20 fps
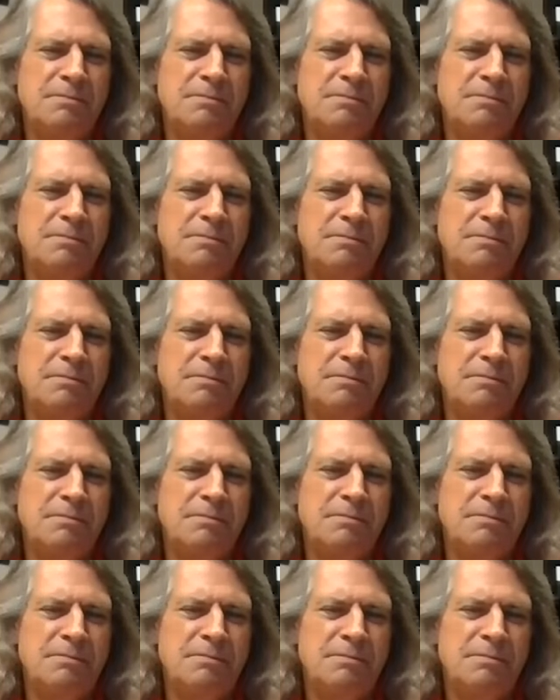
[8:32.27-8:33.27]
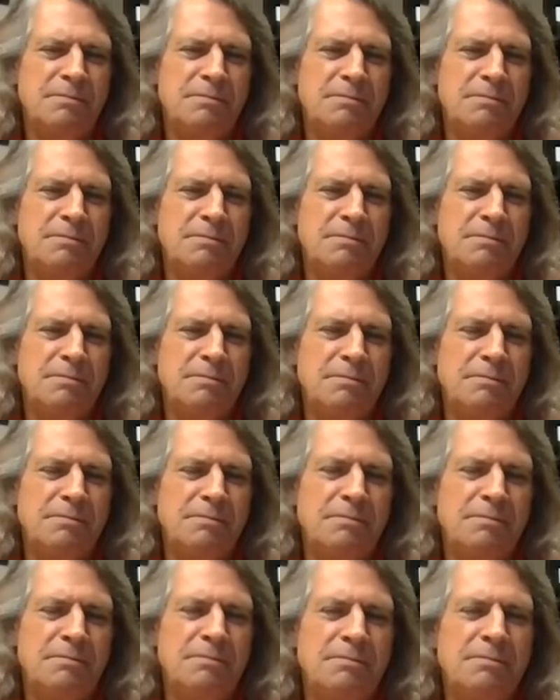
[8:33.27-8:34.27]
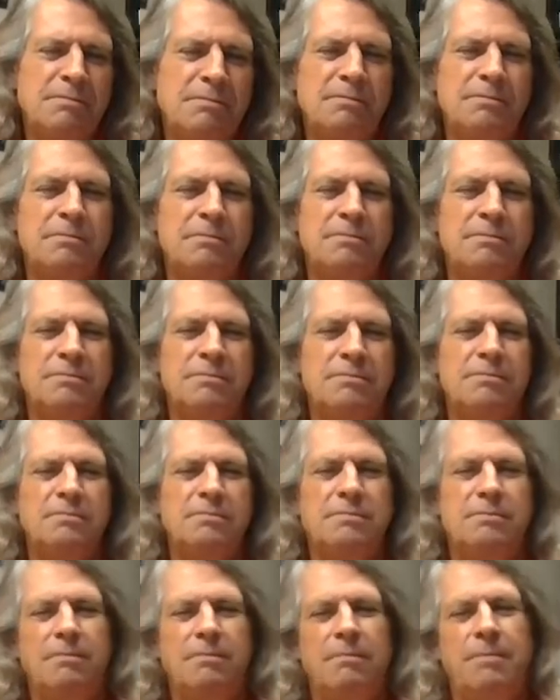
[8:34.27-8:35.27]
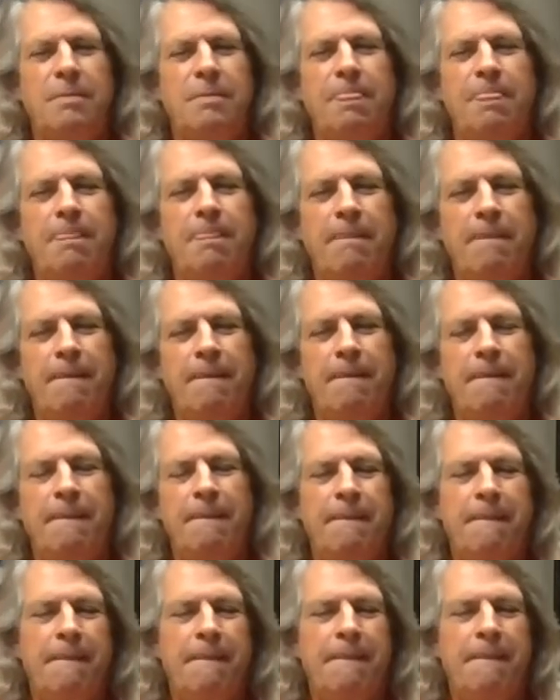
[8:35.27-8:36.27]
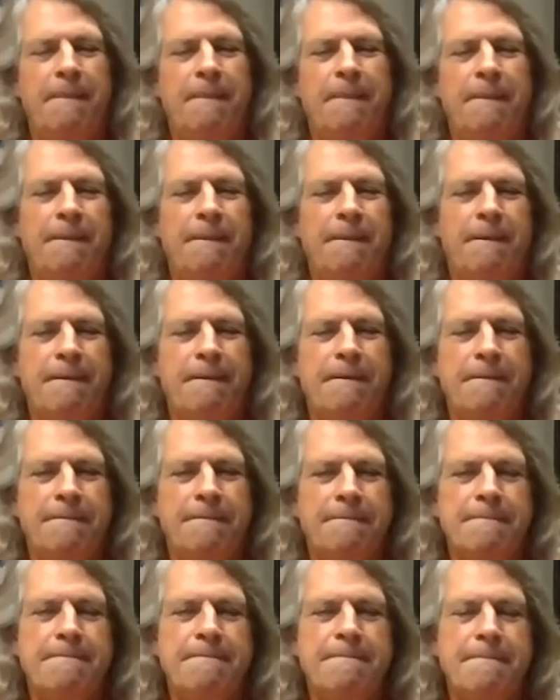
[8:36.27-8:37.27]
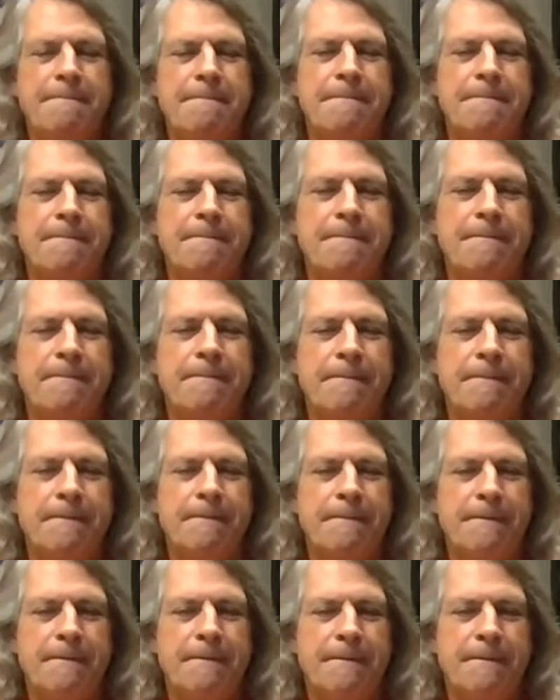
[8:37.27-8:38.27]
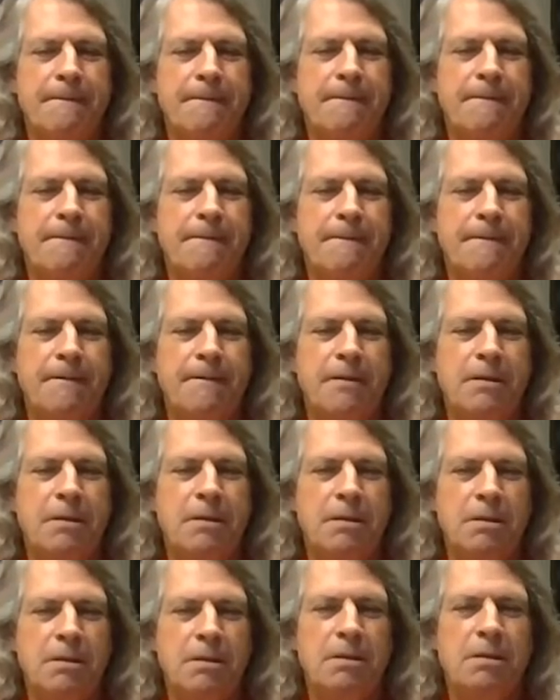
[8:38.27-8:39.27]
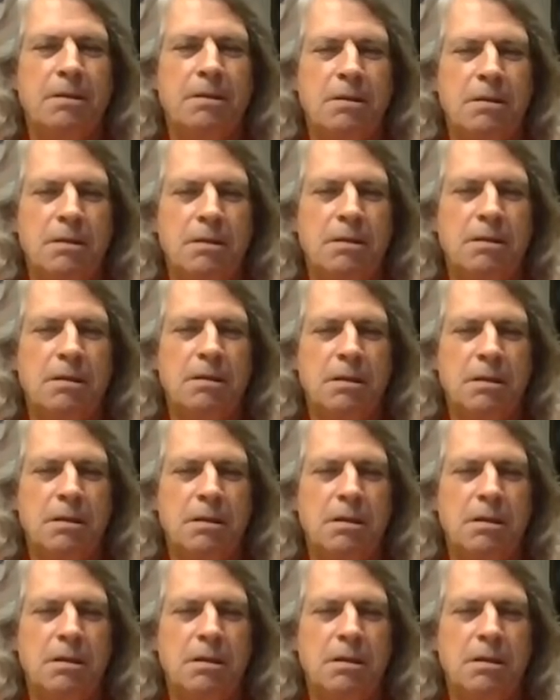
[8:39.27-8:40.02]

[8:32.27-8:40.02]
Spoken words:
The person shown says nothing.